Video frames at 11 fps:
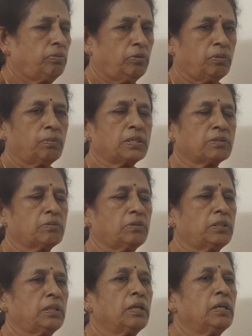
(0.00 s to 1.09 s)
4 marks
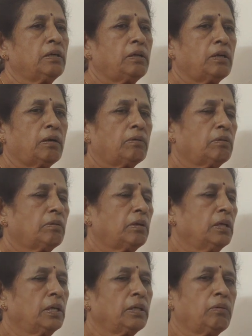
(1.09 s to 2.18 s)
question, you have
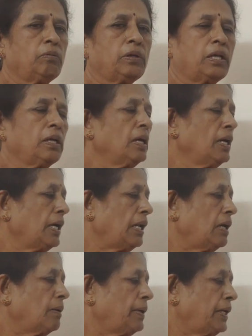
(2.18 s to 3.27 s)
to give in an
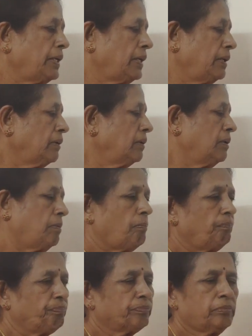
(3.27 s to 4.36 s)
elaborated
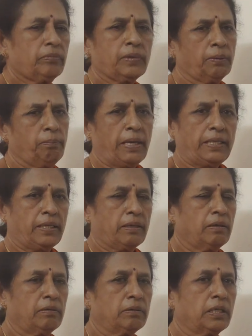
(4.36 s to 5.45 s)
manner.
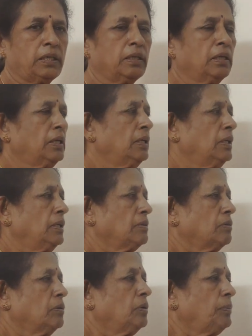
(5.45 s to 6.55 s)
Okay,
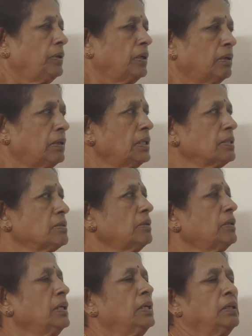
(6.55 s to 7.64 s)
so hope you have
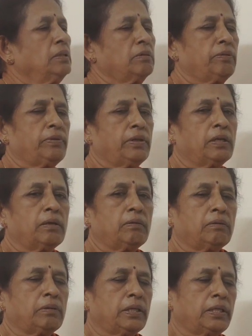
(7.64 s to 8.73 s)
understood. So if you
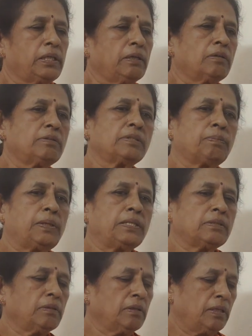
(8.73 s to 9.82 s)
have any doubts,
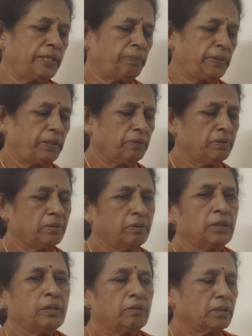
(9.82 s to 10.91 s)
please let me know.
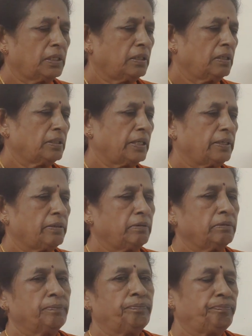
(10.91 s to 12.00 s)
Okay, thank
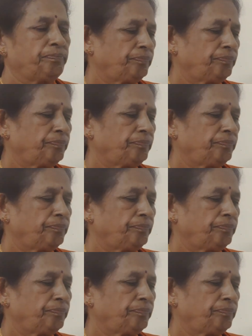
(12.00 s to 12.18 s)
you.